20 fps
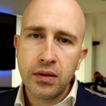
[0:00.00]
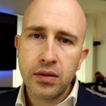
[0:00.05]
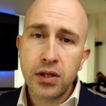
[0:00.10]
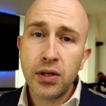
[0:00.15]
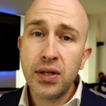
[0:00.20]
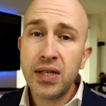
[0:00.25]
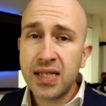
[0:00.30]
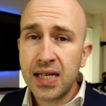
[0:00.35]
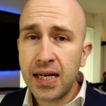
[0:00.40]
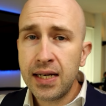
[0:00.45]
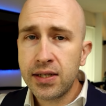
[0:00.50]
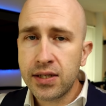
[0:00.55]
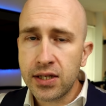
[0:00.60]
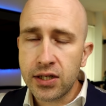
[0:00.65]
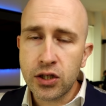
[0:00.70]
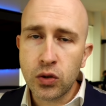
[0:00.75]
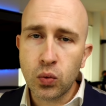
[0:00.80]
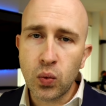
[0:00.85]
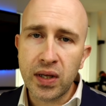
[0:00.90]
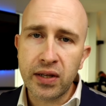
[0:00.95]
So the test
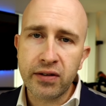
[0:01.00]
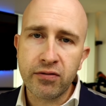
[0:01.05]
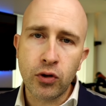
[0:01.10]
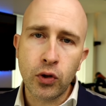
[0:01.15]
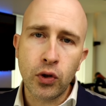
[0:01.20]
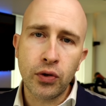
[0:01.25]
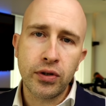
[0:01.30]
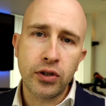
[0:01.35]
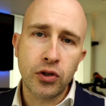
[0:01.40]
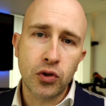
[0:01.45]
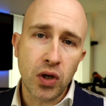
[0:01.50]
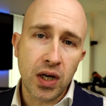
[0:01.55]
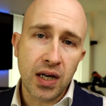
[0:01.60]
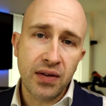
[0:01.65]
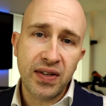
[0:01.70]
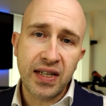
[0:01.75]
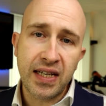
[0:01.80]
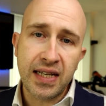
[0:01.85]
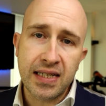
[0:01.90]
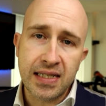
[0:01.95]
as to whether or not the
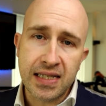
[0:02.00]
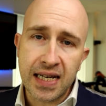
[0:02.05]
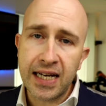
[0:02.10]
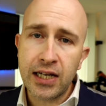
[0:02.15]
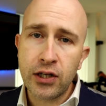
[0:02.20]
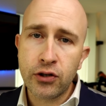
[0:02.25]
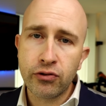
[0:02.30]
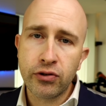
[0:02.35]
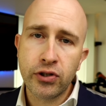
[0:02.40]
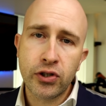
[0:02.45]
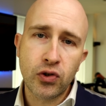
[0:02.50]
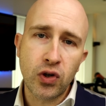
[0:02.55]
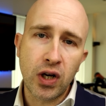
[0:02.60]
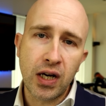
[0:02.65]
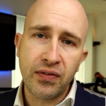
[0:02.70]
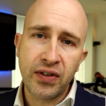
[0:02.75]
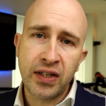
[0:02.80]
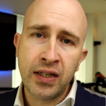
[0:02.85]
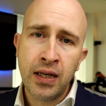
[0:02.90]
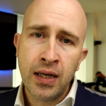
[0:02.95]
driving is dangerous
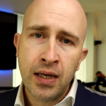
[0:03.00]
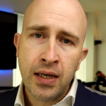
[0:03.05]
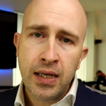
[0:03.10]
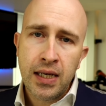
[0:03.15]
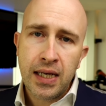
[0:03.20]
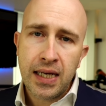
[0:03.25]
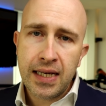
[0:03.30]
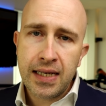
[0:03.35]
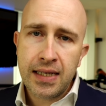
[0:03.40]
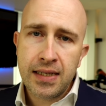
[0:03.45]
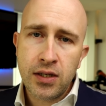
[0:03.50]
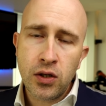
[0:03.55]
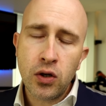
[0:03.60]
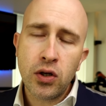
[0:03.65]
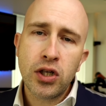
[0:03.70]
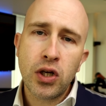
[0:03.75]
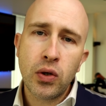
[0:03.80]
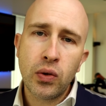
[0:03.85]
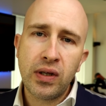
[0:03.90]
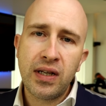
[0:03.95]
driving is
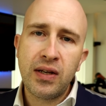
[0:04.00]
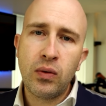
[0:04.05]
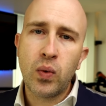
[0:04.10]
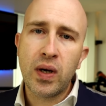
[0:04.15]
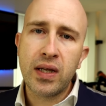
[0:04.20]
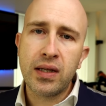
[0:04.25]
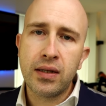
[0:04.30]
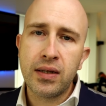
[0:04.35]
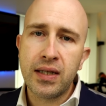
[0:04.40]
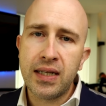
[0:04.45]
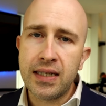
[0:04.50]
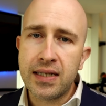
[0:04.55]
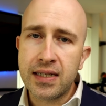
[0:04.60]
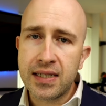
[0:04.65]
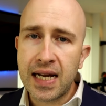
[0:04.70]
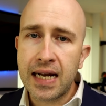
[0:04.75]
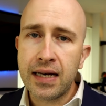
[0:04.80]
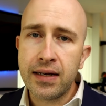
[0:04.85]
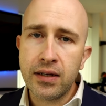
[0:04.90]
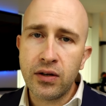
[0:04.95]
not only whether the
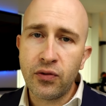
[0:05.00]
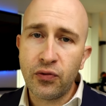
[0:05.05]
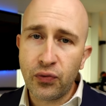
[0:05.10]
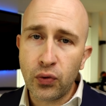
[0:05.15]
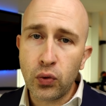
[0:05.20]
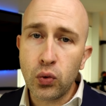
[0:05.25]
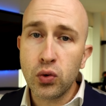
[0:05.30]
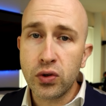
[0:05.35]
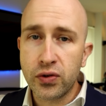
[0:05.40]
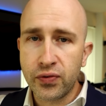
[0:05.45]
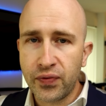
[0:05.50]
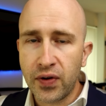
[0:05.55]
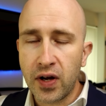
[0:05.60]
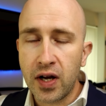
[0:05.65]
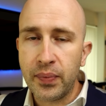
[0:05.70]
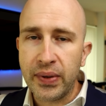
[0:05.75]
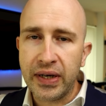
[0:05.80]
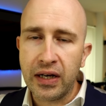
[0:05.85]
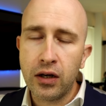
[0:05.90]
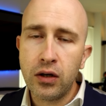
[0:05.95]
standard falls
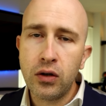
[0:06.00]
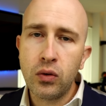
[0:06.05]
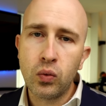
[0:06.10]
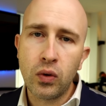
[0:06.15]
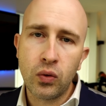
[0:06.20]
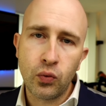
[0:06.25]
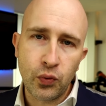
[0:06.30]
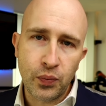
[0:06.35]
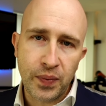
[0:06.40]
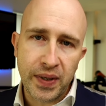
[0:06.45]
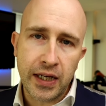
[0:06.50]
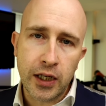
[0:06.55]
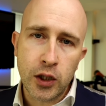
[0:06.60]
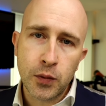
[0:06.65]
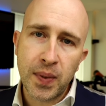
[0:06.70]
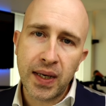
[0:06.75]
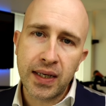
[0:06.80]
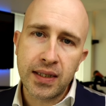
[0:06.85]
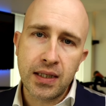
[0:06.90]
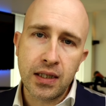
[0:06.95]
far below what would be
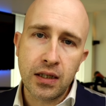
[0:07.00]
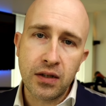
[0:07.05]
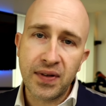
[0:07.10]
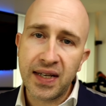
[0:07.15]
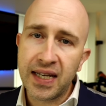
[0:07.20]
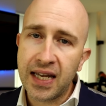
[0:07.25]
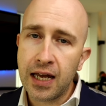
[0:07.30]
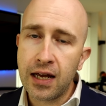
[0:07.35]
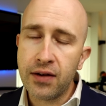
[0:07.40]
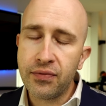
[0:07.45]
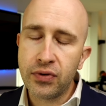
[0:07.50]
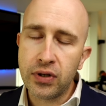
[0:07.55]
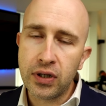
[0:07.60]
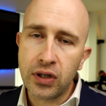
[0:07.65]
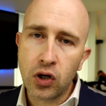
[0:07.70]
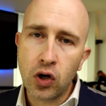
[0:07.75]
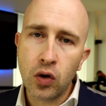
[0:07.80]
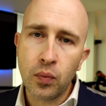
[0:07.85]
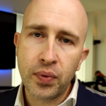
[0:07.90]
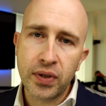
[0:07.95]
expected of a careful
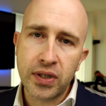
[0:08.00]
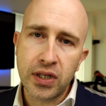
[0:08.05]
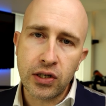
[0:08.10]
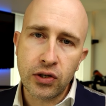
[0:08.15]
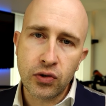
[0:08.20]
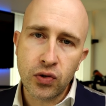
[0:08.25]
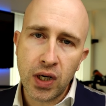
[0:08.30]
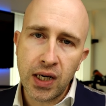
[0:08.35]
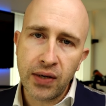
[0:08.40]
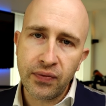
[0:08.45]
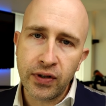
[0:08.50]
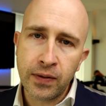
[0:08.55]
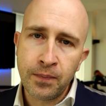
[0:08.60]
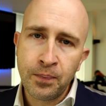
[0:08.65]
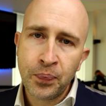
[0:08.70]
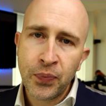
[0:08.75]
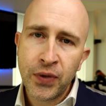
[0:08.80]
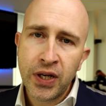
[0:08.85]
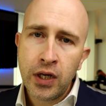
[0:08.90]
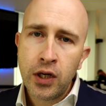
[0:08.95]
and competent driver,
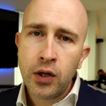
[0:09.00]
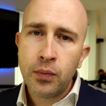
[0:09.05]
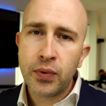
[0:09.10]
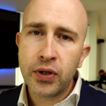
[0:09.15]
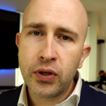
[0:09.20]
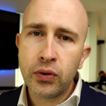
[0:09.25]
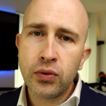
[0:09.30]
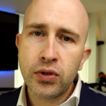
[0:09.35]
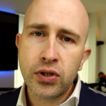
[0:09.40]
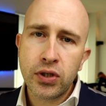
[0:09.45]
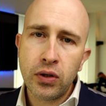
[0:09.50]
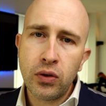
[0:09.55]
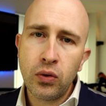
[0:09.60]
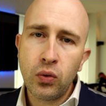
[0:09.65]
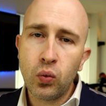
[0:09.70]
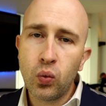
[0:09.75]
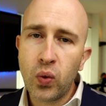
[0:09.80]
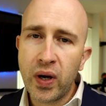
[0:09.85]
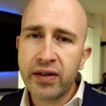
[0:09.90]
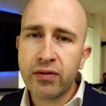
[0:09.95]
but also
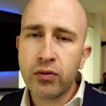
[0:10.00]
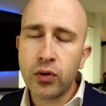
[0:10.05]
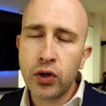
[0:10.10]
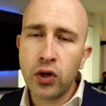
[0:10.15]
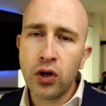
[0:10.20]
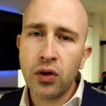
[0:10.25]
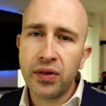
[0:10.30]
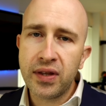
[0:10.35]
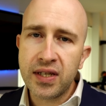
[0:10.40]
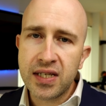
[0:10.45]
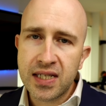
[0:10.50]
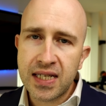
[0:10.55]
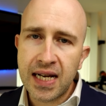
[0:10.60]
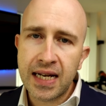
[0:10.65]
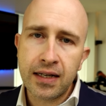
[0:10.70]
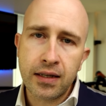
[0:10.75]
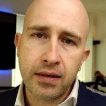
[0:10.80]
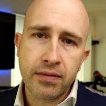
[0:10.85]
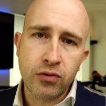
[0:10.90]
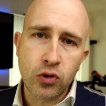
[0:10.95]
whether or not the
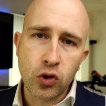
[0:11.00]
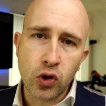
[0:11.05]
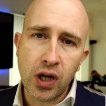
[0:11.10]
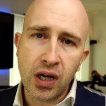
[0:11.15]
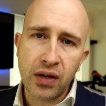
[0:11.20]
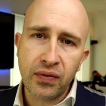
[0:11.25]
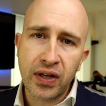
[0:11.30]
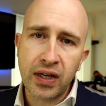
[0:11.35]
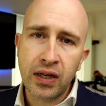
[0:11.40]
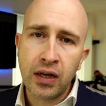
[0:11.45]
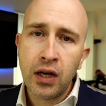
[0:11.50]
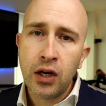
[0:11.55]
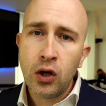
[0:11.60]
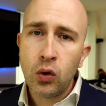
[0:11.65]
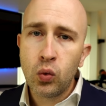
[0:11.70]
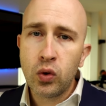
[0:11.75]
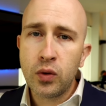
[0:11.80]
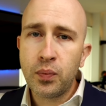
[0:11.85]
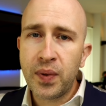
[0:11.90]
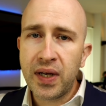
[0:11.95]
standard of driving
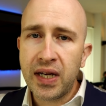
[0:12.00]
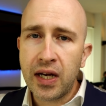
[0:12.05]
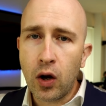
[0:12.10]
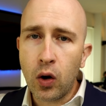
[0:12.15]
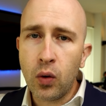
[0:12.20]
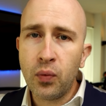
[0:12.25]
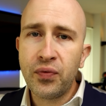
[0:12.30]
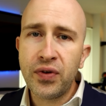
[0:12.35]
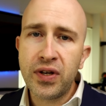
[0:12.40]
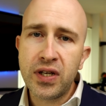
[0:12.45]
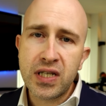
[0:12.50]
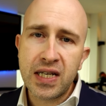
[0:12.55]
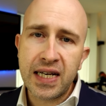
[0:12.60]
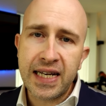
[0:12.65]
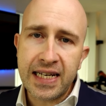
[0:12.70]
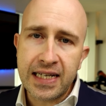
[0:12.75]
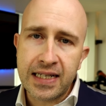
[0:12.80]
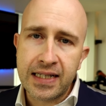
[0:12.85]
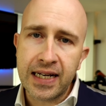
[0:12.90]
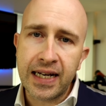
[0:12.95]
would be
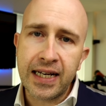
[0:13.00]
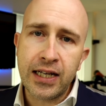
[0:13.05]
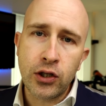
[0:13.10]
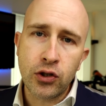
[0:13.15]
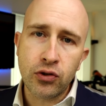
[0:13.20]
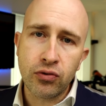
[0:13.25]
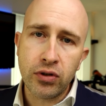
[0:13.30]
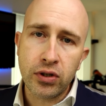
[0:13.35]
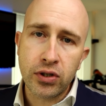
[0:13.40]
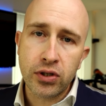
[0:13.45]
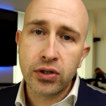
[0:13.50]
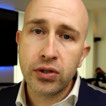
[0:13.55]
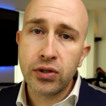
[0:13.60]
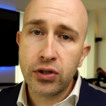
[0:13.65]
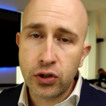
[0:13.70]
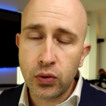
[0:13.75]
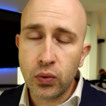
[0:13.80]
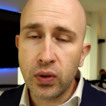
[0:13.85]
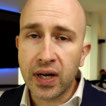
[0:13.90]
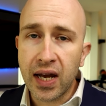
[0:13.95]
obviously dangerous
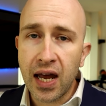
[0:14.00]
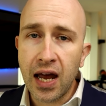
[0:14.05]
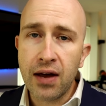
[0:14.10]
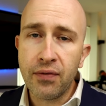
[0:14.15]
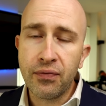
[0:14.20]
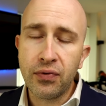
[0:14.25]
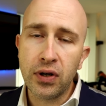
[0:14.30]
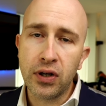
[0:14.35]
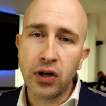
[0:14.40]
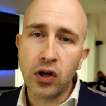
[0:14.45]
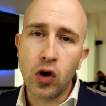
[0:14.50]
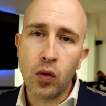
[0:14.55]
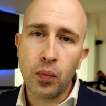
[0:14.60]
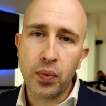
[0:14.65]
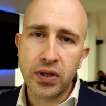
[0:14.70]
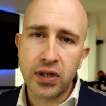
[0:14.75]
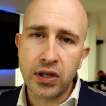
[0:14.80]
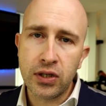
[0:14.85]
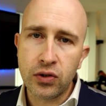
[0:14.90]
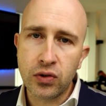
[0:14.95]
to a careful and
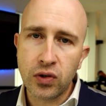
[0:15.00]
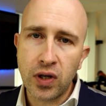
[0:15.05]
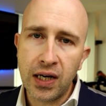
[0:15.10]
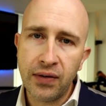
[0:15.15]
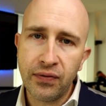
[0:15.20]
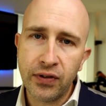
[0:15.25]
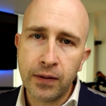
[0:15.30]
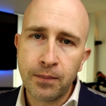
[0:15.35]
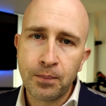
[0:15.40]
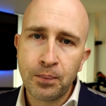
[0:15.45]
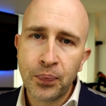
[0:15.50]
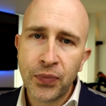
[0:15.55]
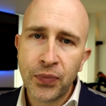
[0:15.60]
competent driver.